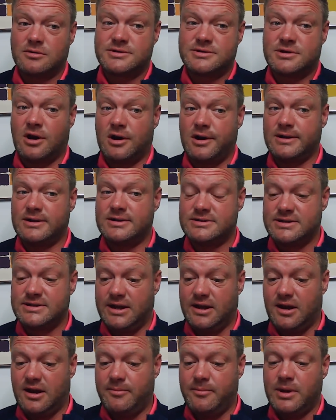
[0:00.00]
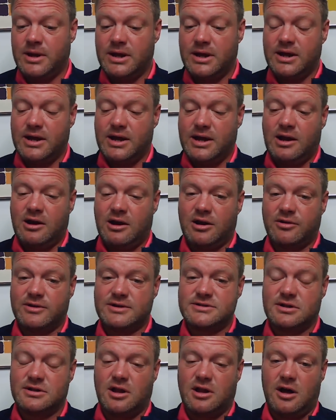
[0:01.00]
starting to see, and I'm hearing
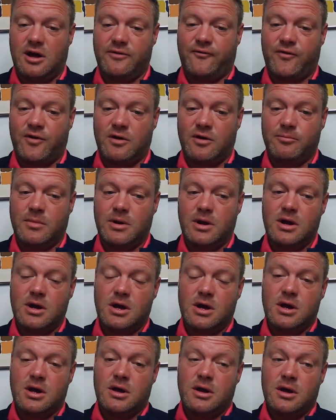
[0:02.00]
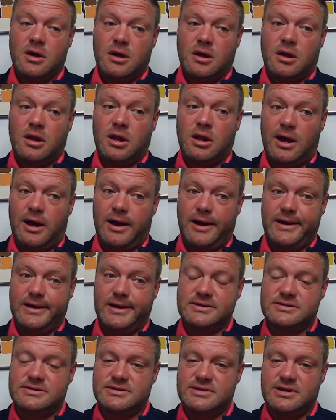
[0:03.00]
this a lot from
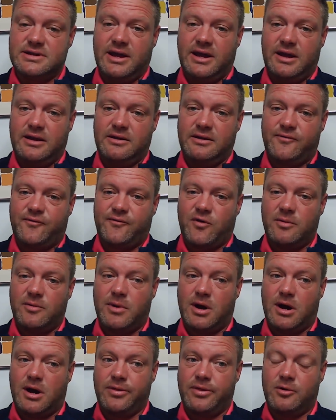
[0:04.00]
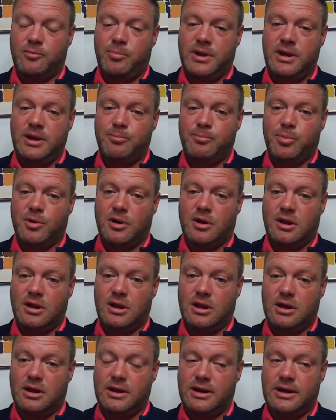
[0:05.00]
clients and from other
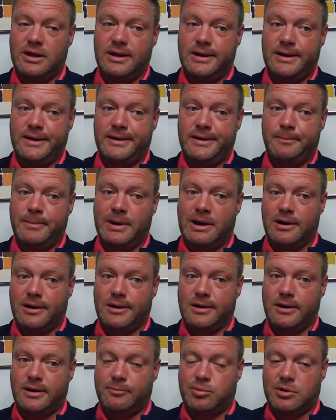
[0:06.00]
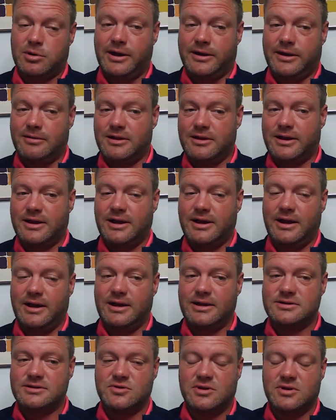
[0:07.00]
people, in America, particularly
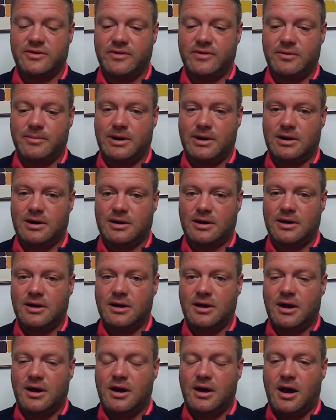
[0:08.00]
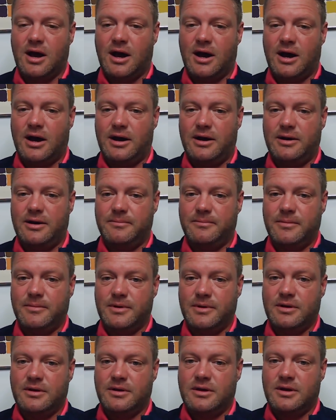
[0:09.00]
Canadians who live in America, um,
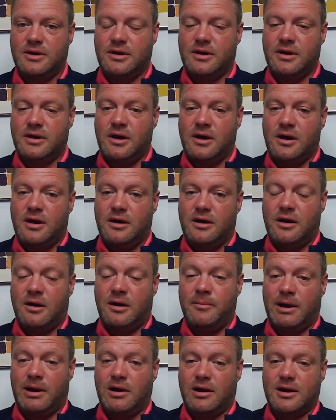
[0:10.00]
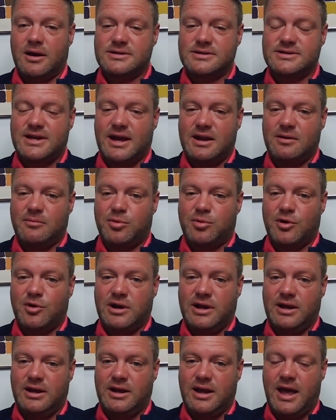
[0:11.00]
America is getting
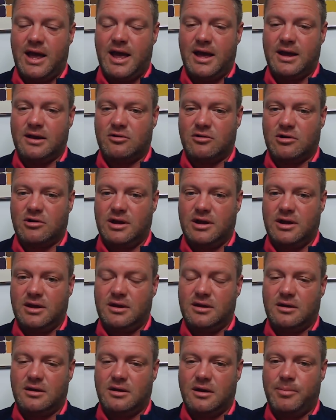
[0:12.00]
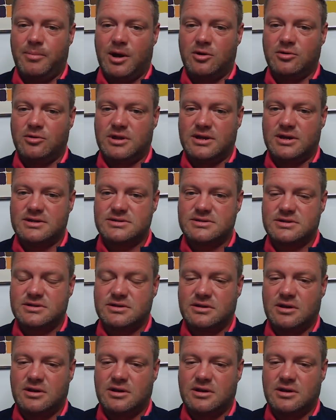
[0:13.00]
pretty angry about this. You